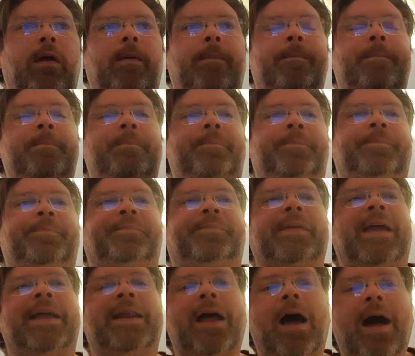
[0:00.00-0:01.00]

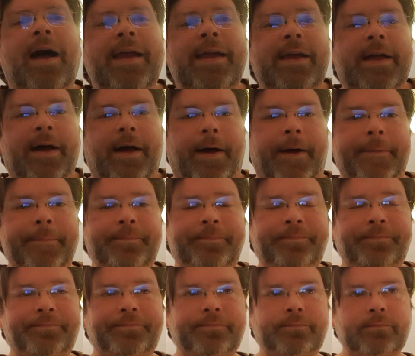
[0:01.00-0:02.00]
an icon
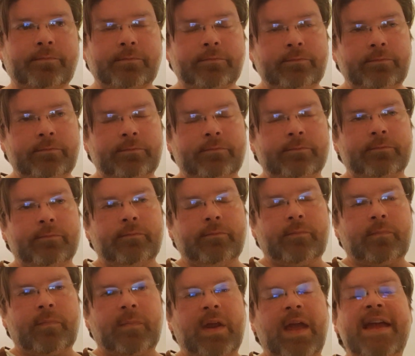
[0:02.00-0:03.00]

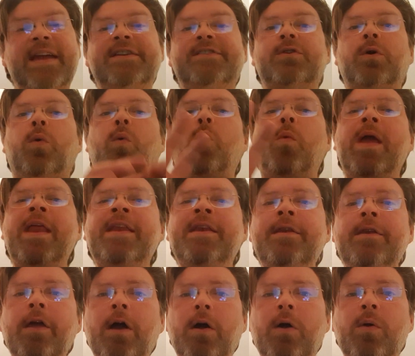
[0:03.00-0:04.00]
is a
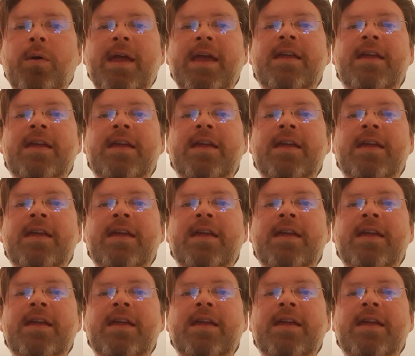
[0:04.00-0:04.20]
window